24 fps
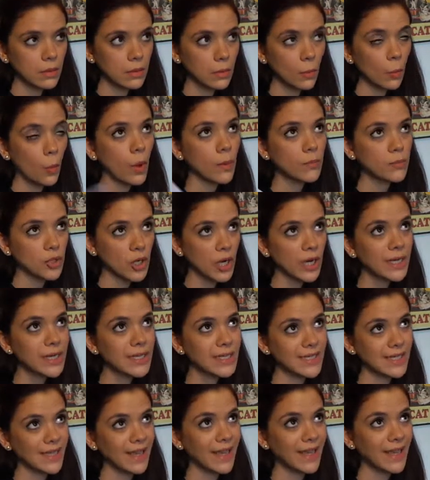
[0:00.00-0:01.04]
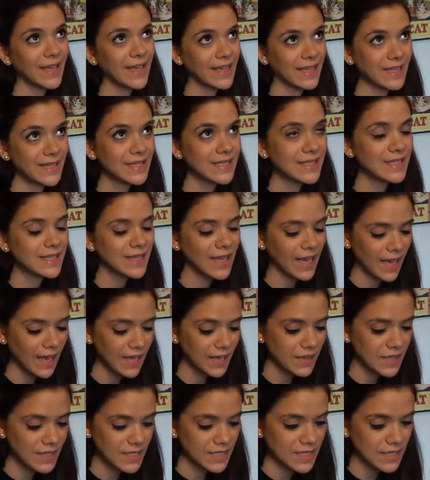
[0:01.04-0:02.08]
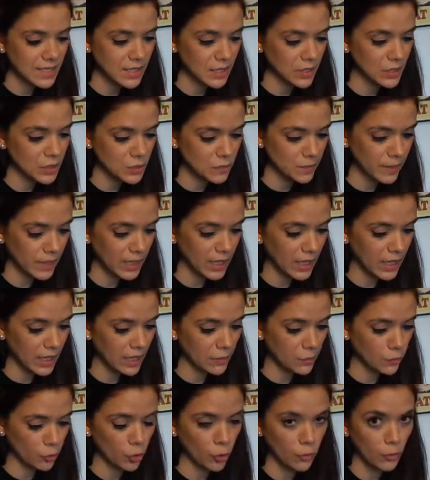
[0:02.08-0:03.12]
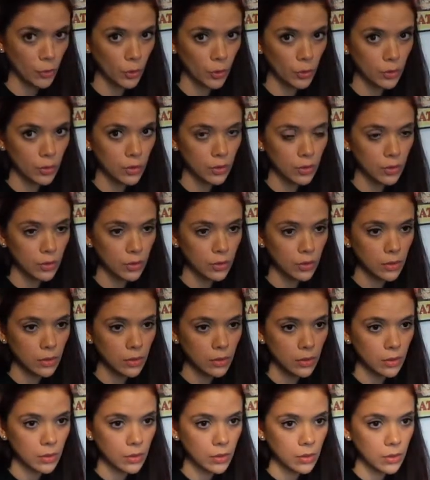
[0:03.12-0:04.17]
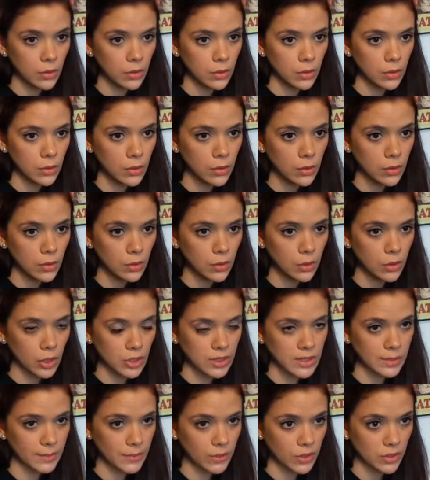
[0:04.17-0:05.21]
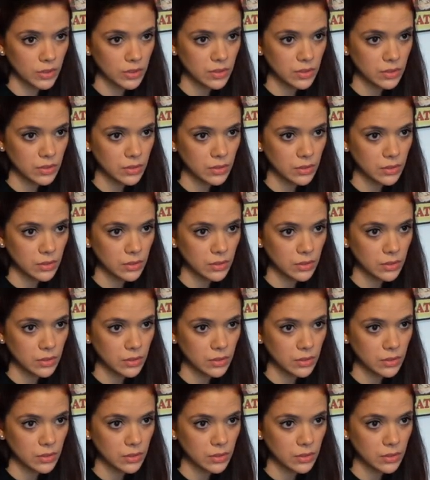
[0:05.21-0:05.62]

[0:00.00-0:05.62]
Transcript: what I'm trying to say is that this could be a normal glossy box.